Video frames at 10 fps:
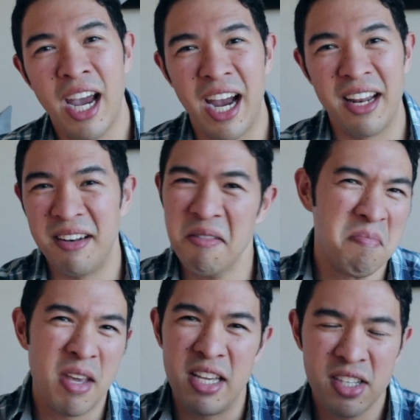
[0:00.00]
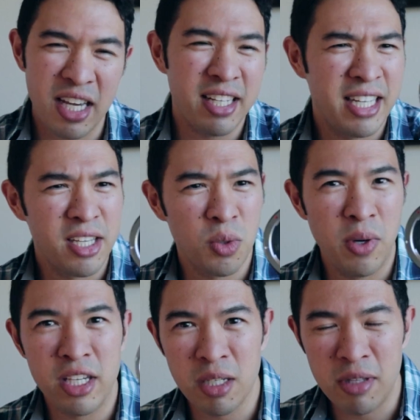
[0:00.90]
And it just kind of takes
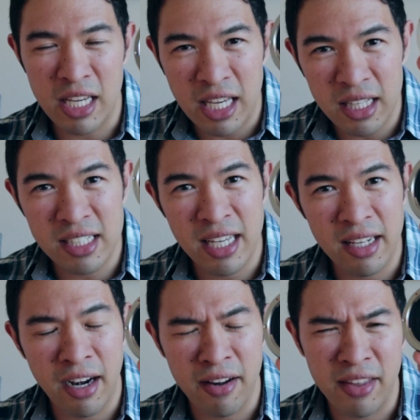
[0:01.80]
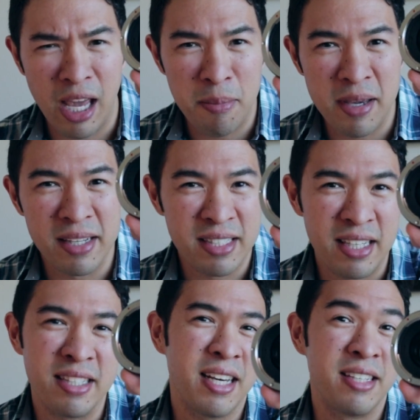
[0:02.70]
away some of the Achilles tendon of the
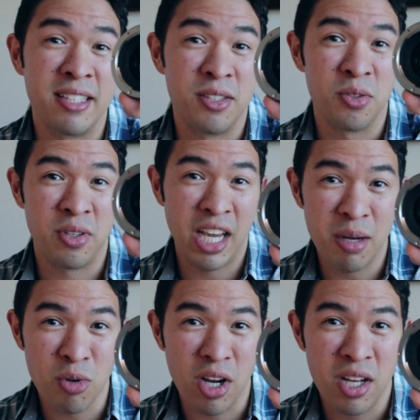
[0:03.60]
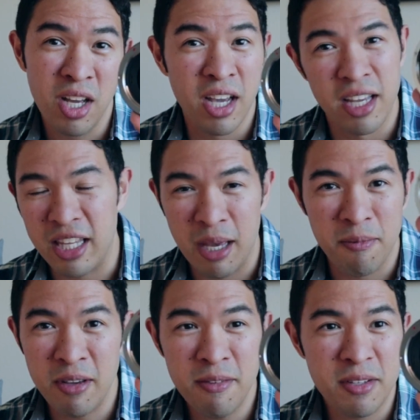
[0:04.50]
APS-C size sensor camera, in the
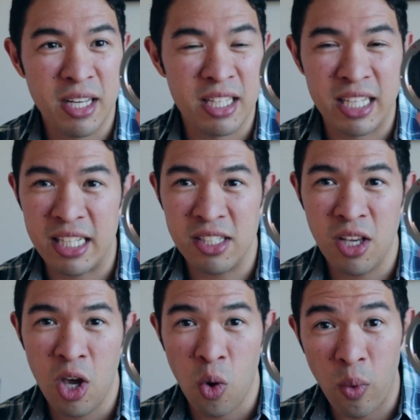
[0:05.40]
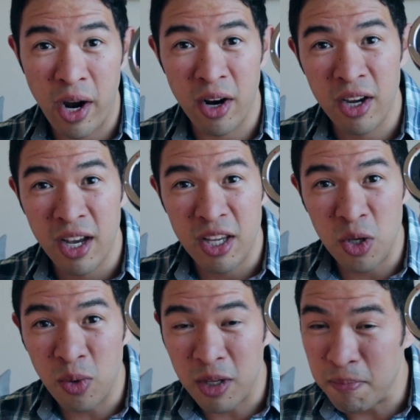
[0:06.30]
M50 at least, where
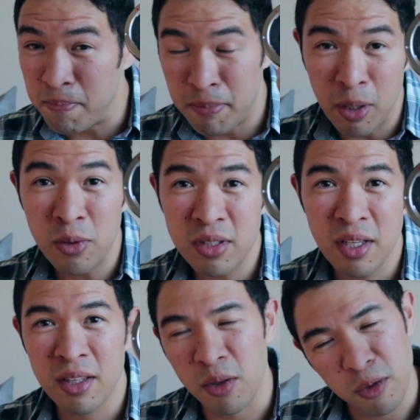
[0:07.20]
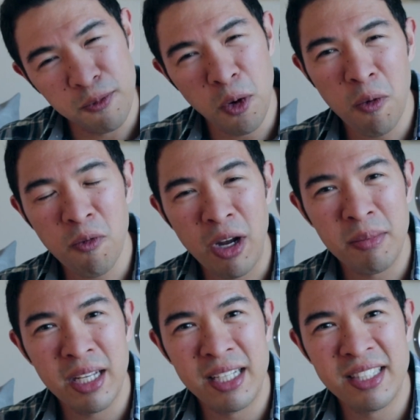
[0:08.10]
you can boost those full
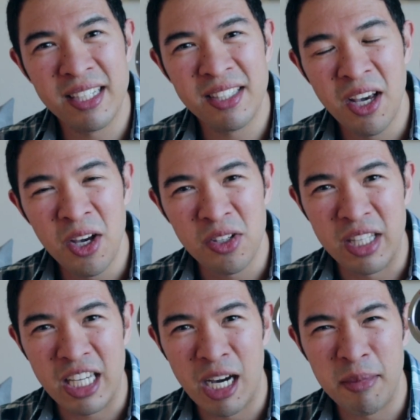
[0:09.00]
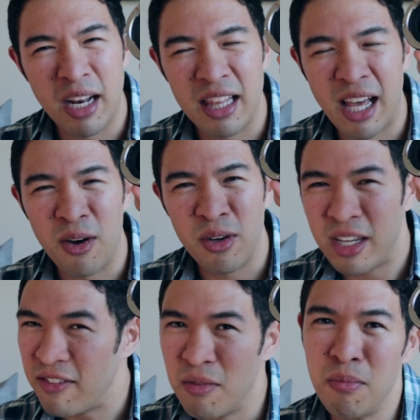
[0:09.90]
frame lenses so they come in and allow
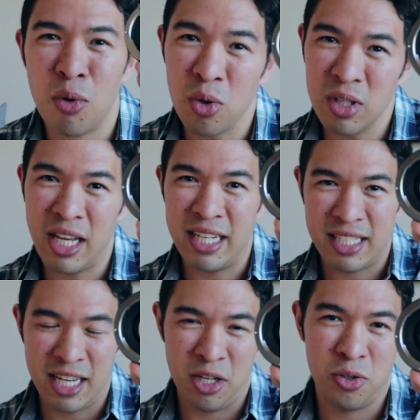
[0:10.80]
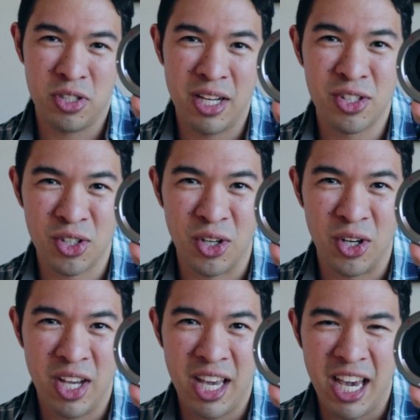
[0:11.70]
even more light to hit your
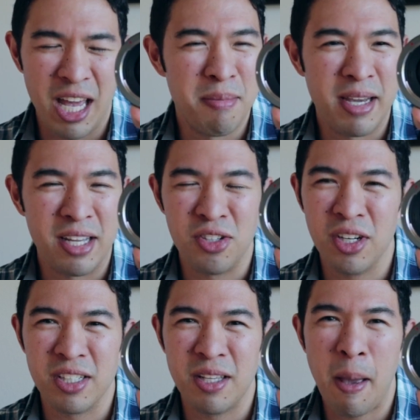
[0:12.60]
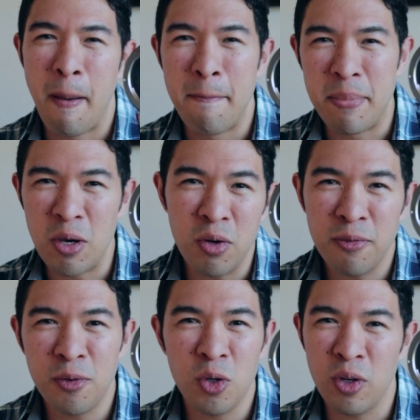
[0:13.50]
sensor and make it just
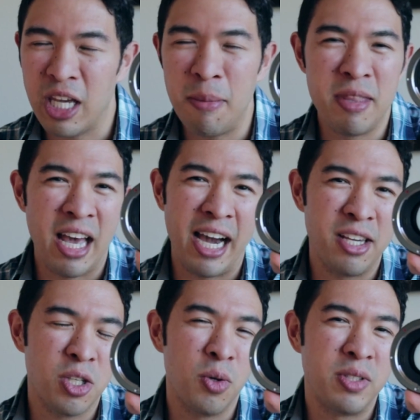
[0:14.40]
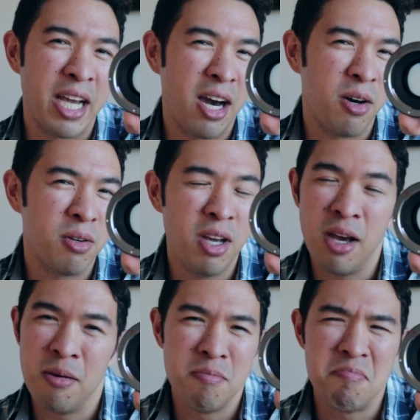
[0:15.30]
beautiful, keeping the ISO down
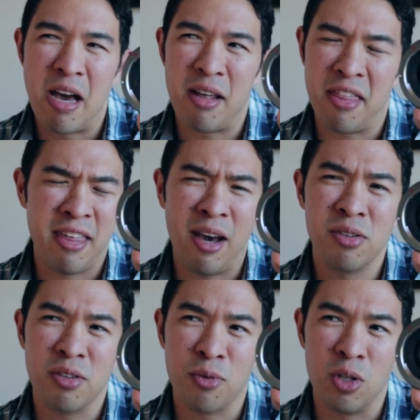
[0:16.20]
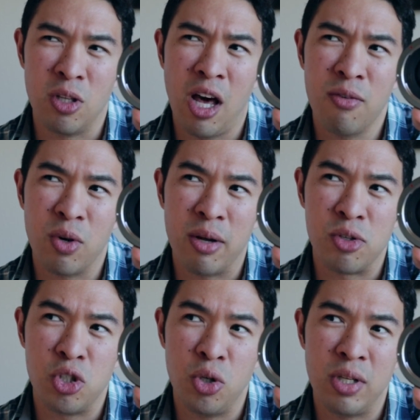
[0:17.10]
at 1000 for a lot of what I
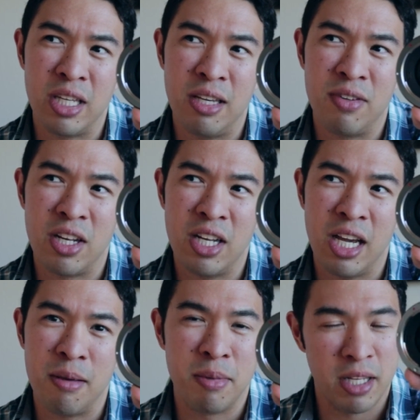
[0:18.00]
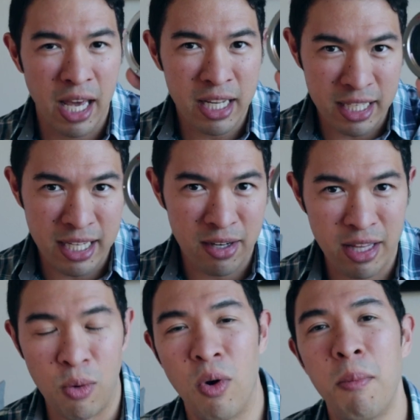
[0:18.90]
was shooting even at night. But it had to get down to
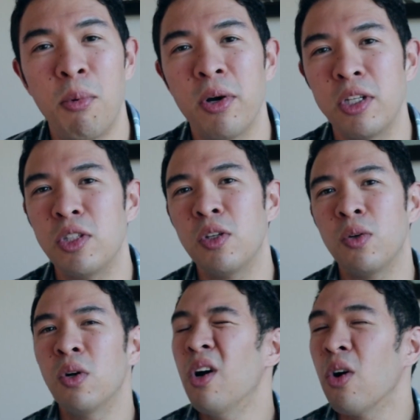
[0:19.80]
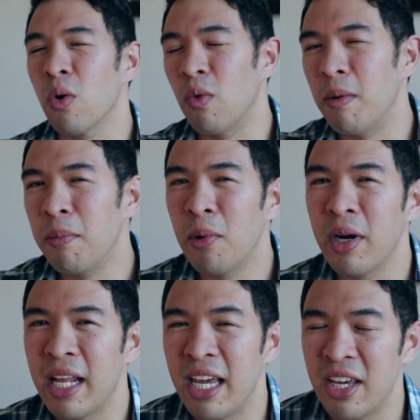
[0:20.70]
that 1.2 or
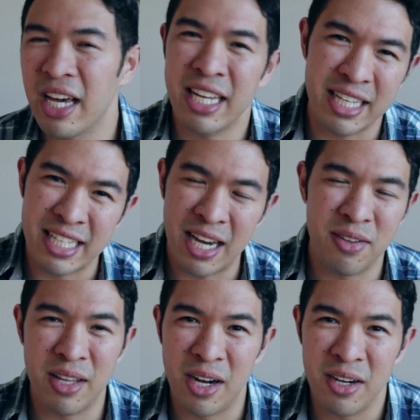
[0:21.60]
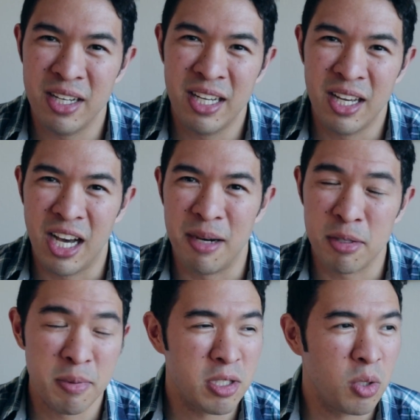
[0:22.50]
1.8. You got to get down there
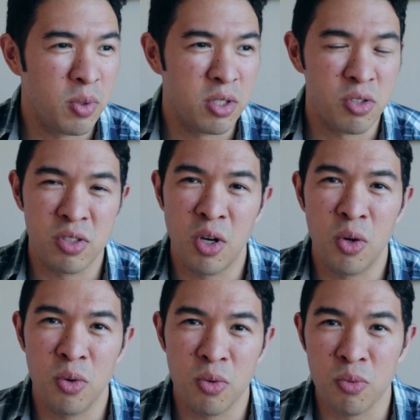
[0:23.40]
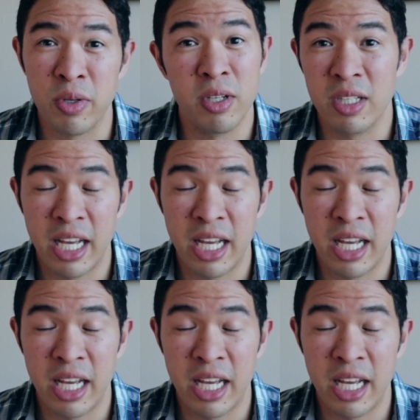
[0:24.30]
especially when there's no real